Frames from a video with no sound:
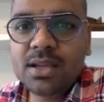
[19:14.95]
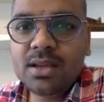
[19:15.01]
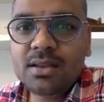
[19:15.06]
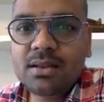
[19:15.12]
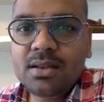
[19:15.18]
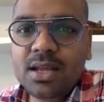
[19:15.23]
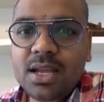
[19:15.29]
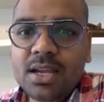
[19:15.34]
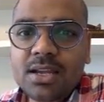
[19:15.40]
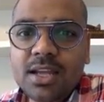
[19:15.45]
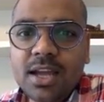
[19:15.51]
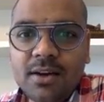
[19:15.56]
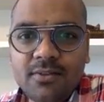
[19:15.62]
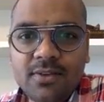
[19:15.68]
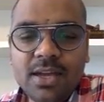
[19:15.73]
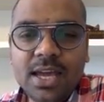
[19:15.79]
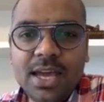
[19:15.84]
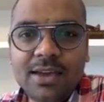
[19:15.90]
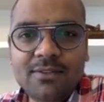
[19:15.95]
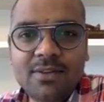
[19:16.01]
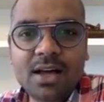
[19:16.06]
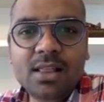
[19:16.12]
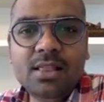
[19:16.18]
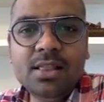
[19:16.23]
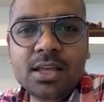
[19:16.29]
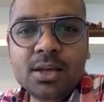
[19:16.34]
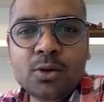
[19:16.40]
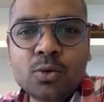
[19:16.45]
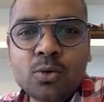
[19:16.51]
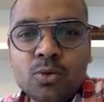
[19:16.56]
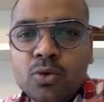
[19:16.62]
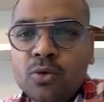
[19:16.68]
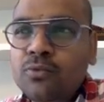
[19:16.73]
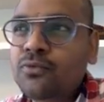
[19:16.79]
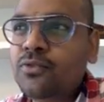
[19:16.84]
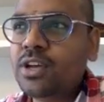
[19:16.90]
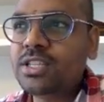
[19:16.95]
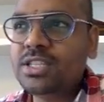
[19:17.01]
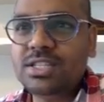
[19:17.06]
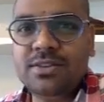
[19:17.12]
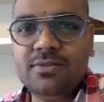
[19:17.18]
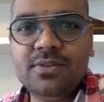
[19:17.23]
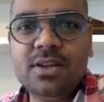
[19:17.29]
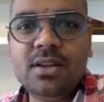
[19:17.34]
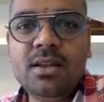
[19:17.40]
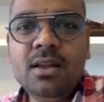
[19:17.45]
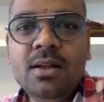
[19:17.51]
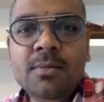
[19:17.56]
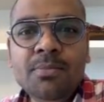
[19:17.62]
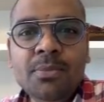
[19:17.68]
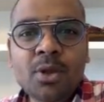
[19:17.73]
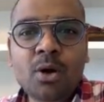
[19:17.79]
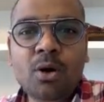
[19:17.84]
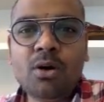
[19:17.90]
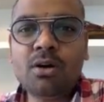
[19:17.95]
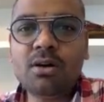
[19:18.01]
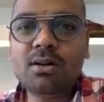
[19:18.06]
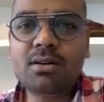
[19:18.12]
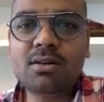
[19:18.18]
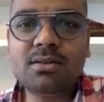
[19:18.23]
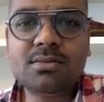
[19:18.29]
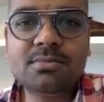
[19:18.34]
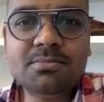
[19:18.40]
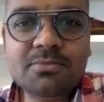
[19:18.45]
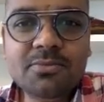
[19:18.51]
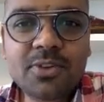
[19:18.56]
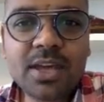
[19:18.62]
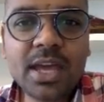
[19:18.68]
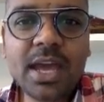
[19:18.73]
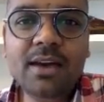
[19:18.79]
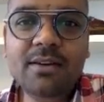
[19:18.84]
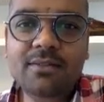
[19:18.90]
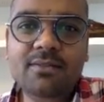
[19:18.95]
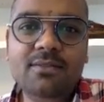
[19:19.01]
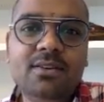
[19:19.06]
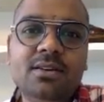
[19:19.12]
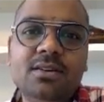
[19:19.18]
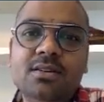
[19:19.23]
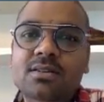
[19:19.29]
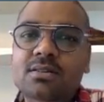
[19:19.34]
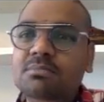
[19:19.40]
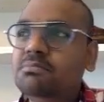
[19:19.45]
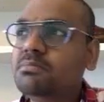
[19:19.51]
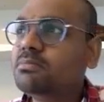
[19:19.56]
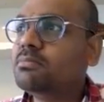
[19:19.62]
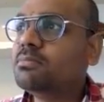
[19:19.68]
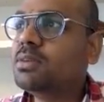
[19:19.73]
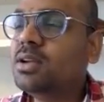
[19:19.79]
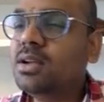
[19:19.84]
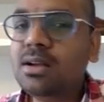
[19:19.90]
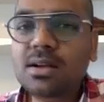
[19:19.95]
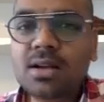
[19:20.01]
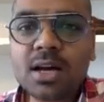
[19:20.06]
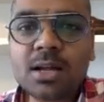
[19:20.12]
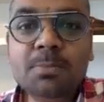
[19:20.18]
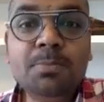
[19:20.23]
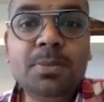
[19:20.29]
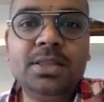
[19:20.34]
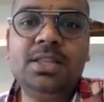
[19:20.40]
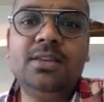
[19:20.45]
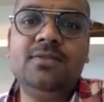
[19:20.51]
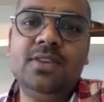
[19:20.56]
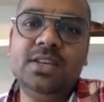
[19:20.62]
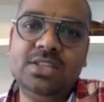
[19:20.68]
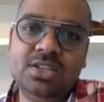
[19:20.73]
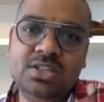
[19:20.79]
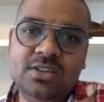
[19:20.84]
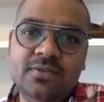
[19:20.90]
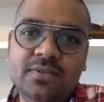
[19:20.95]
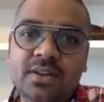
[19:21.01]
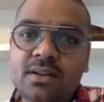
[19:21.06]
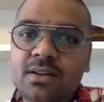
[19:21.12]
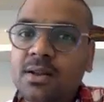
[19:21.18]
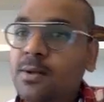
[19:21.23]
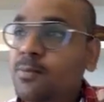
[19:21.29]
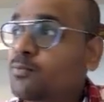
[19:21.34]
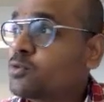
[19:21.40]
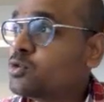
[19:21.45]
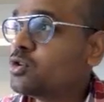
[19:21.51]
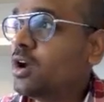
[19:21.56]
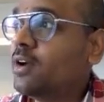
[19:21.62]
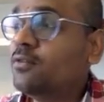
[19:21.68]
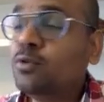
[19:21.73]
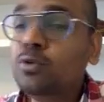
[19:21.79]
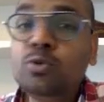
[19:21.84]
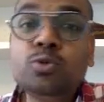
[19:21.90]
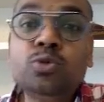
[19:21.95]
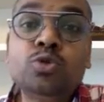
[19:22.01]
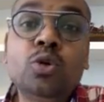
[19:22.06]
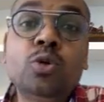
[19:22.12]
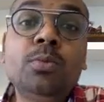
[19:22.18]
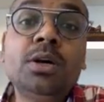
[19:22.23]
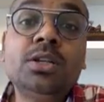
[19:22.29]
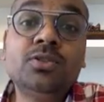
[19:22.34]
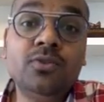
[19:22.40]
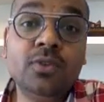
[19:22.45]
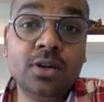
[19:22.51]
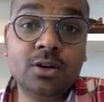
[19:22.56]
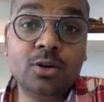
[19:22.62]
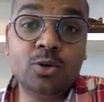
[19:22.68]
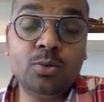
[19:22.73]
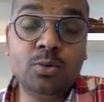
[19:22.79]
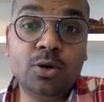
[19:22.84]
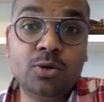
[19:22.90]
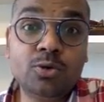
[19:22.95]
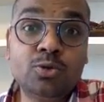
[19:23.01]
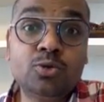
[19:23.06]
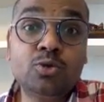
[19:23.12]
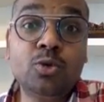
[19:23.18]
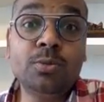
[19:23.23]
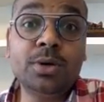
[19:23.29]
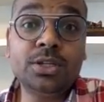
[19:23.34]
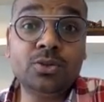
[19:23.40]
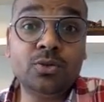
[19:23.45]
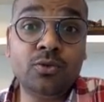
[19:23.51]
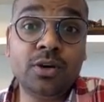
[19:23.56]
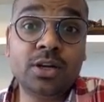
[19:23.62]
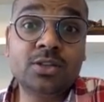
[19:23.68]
in India we have Haldi Kumkum festival, or we have Ganpati festival. So I have to do so much work tomorrow. So much